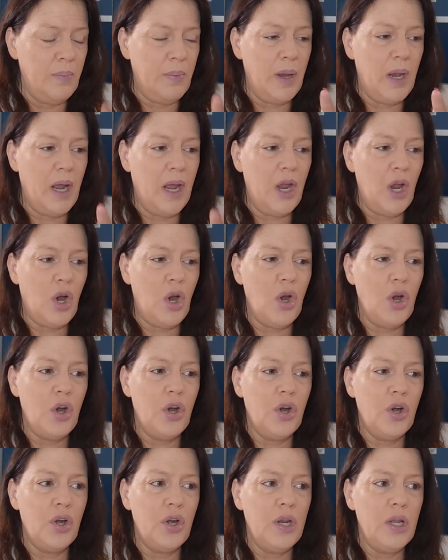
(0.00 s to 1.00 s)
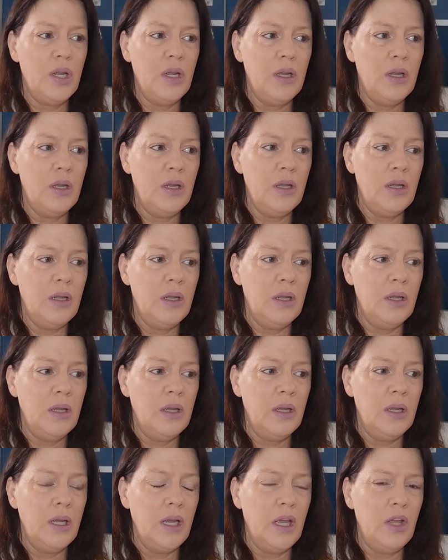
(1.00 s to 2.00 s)
But I heard
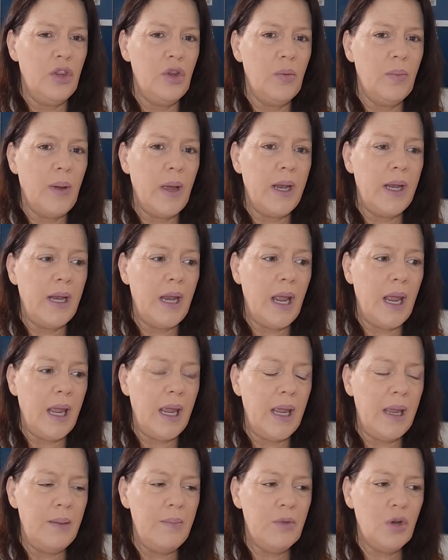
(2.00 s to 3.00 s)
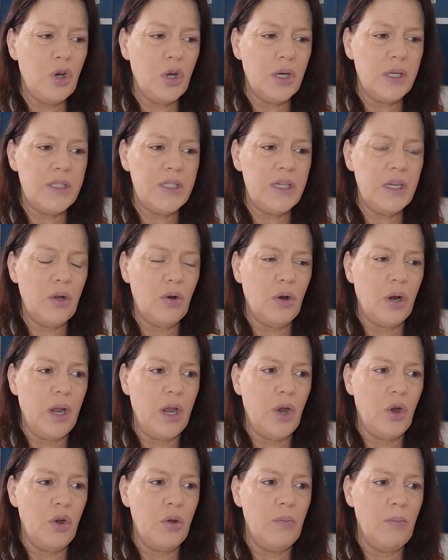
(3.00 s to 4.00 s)
either my name, Chrissy, or
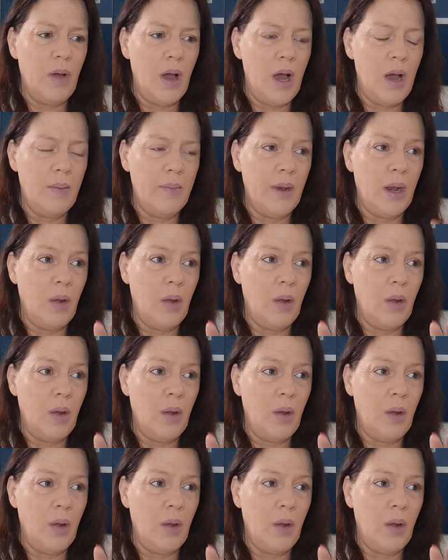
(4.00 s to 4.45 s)
I heard Mom.